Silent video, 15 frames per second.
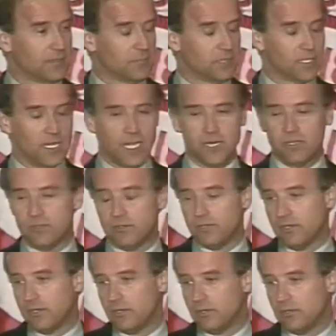But I don't
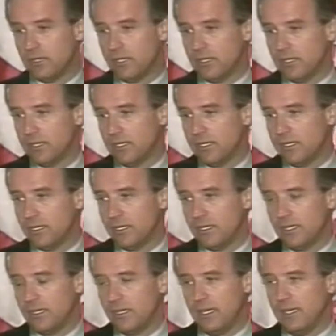know
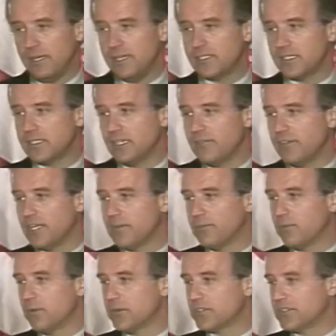any significant
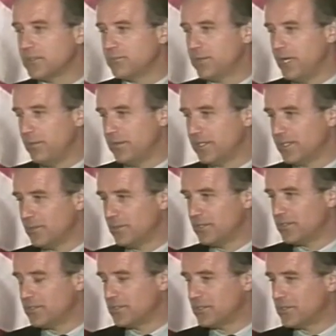portion of the public that
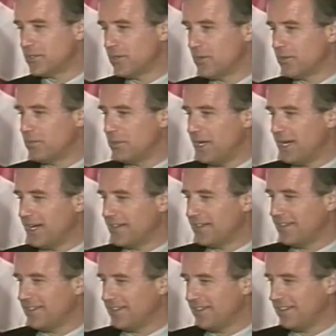wishes to turn back
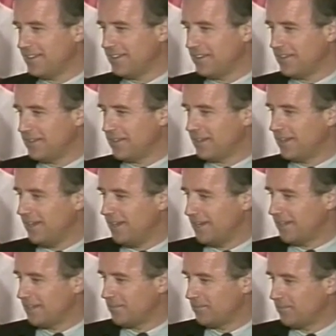the clock
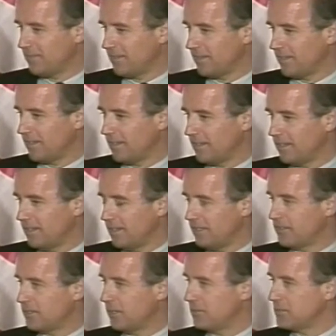in
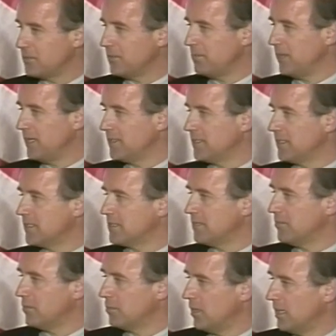terms of the basic
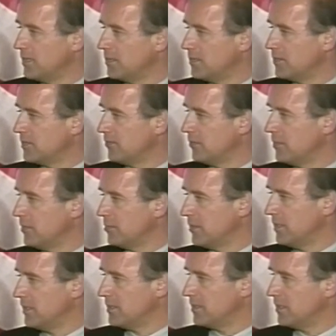civil rights and civil
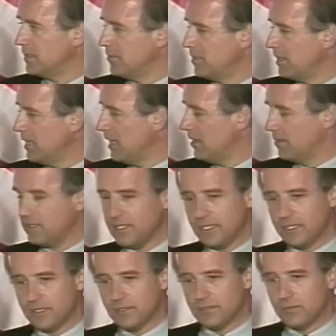liberties that have been guaranteed
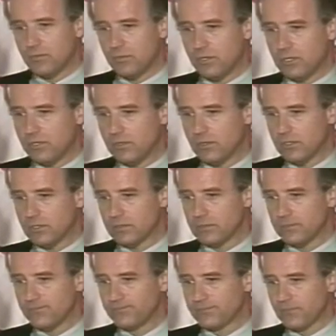under the Warren Court.
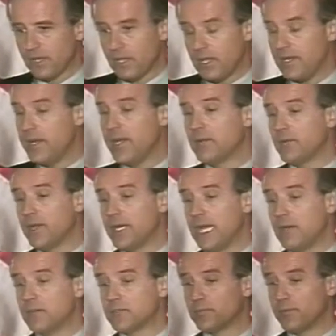At any rate, I
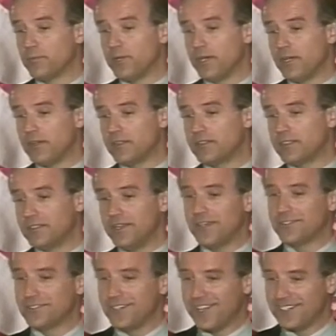was prepared to
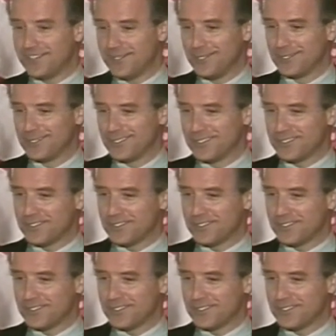test that thesis.